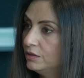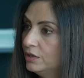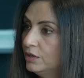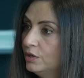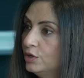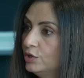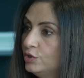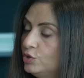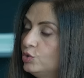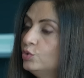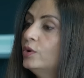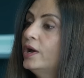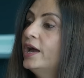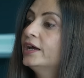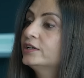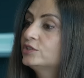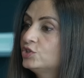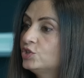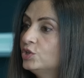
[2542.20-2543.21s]
uh, to
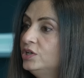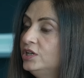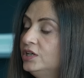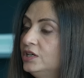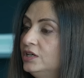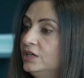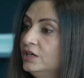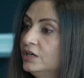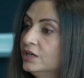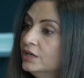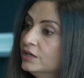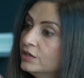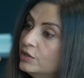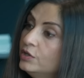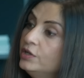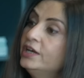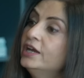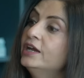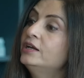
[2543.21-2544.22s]
actually
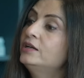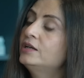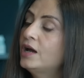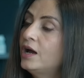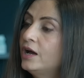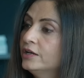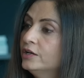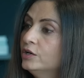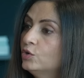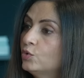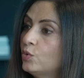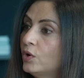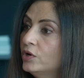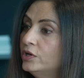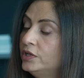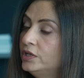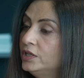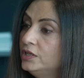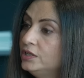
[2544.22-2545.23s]
create higher
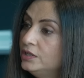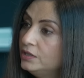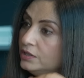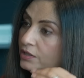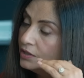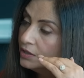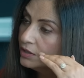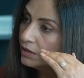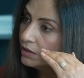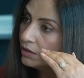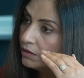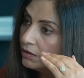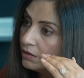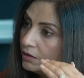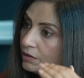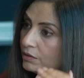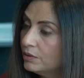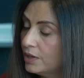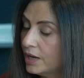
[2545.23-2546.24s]
quality?
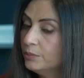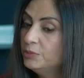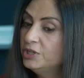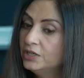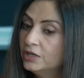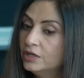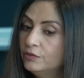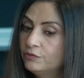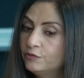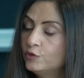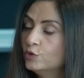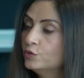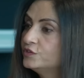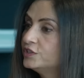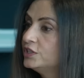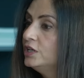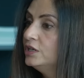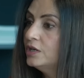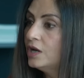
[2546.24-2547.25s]
uh, I mean, if
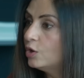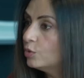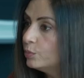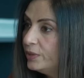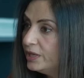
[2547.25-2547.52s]
you've seen how